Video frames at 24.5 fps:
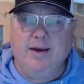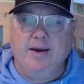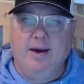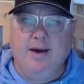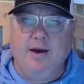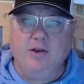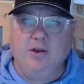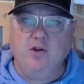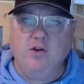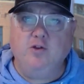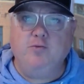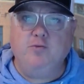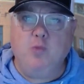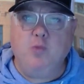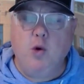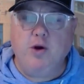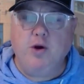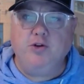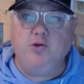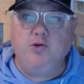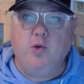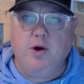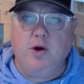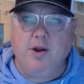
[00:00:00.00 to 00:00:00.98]
use
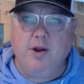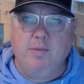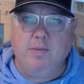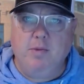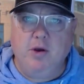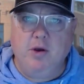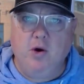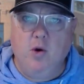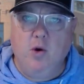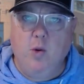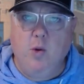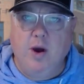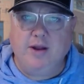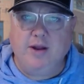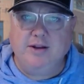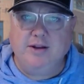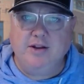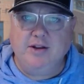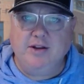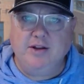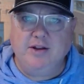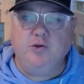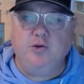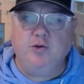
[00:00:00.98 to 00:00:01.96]
Boyd20,
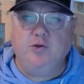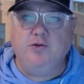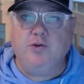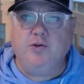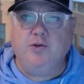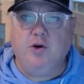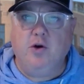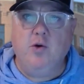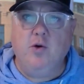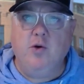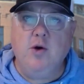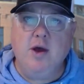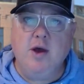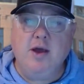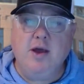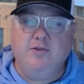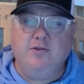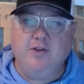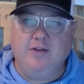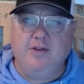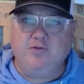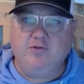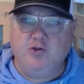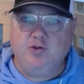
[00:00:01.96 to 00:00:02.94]
BOYD20,
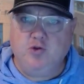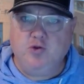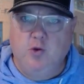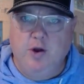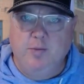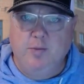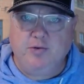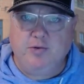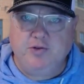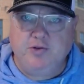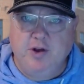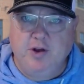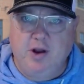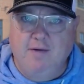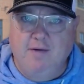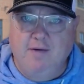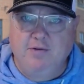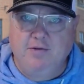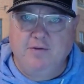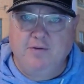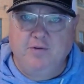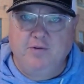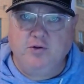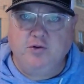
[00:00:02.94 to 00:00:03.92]
save you 20%
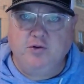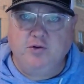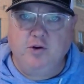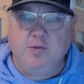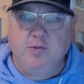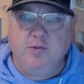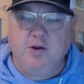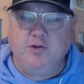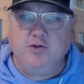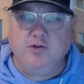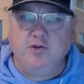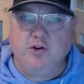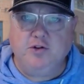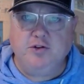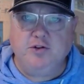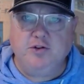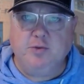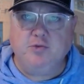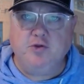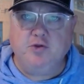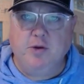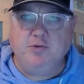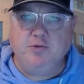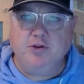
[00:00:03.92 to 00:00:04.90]
off the first 2 months of your
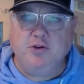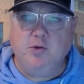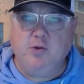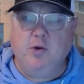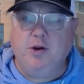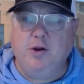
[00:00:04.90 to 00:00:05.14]
subscription.